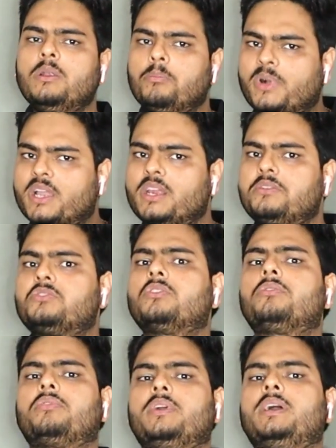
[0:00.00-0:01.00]
buckets
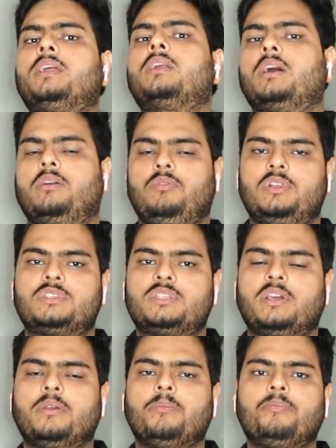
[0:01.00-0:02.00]
of error, I will
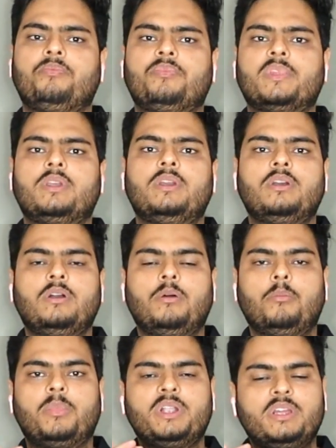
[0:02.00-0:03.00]
say.
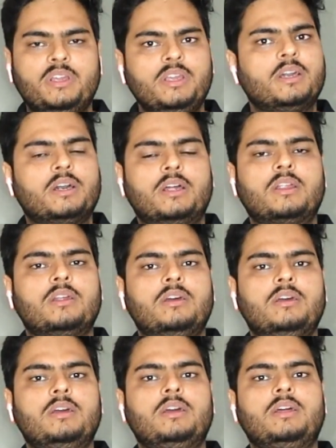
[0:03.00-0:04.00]
But here,
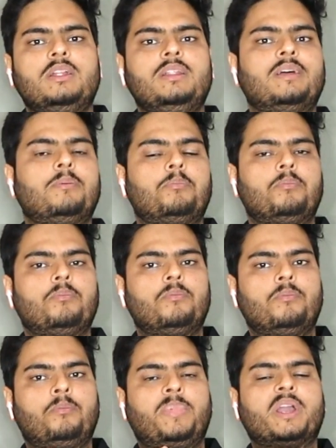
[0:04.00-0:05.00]
the
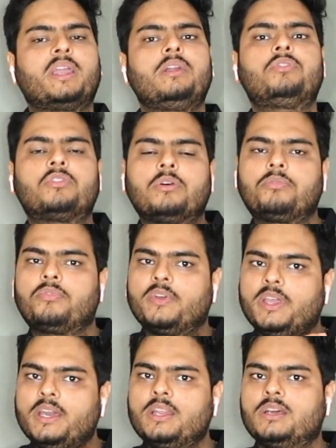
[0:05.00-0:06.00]
buckets of
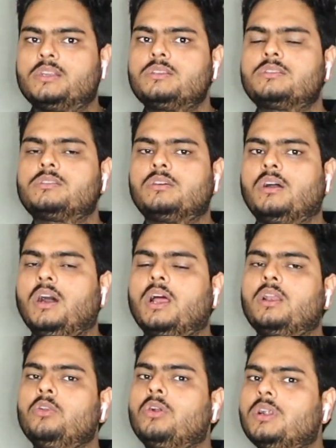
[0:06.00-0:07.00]
errors
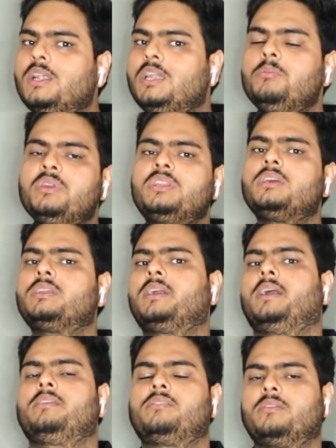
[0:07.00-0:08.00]
are not limited,
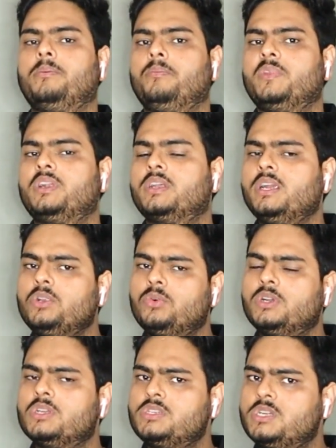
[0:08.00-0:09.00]
guys. Try to
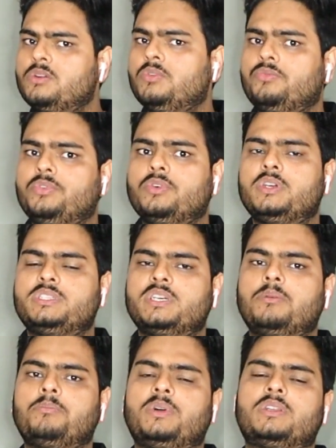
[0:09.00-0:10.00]
understand with few
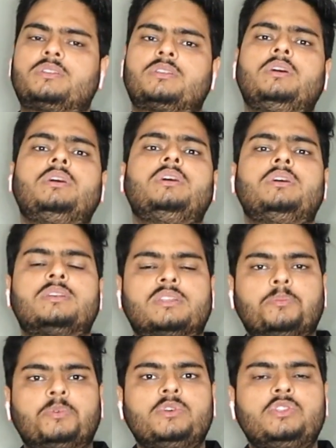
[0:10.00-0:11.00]
examples.
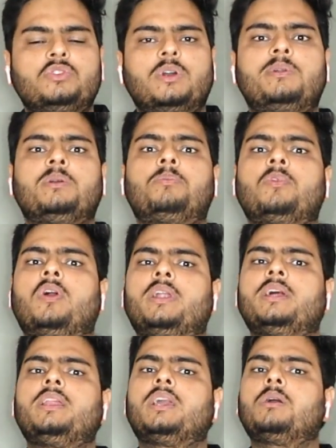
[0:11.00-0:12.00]
Suppose you have deployed
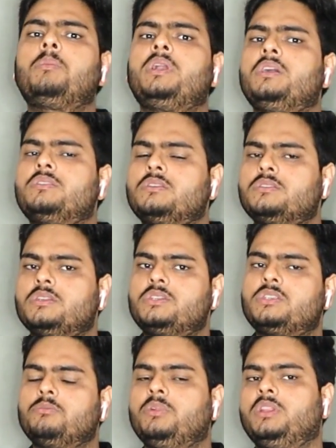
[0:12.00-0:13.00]
a recommendation
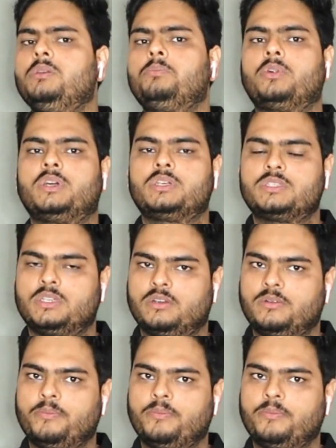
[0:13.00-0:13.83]
system in the production